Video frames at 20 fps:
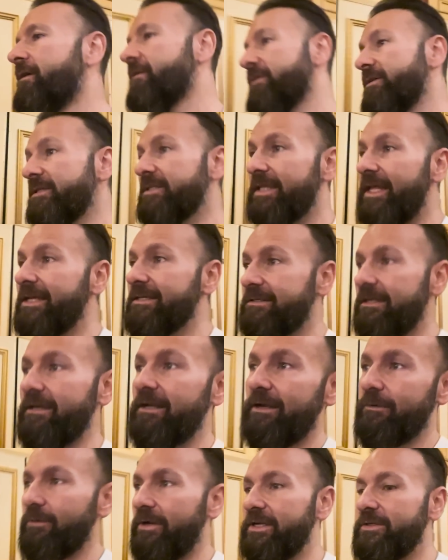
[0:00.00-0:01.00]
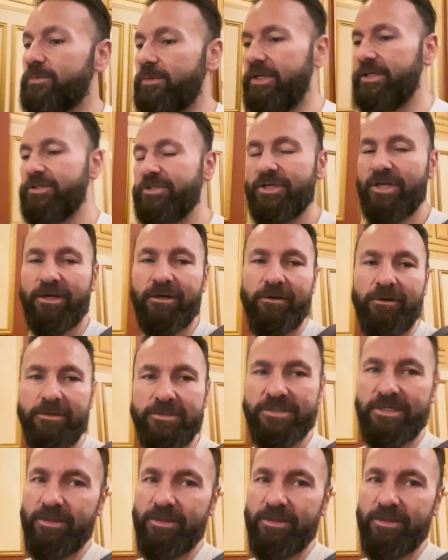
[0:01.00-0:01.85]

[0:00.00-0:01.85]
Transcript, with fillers: So this last hand I raised with ace jack of hearts,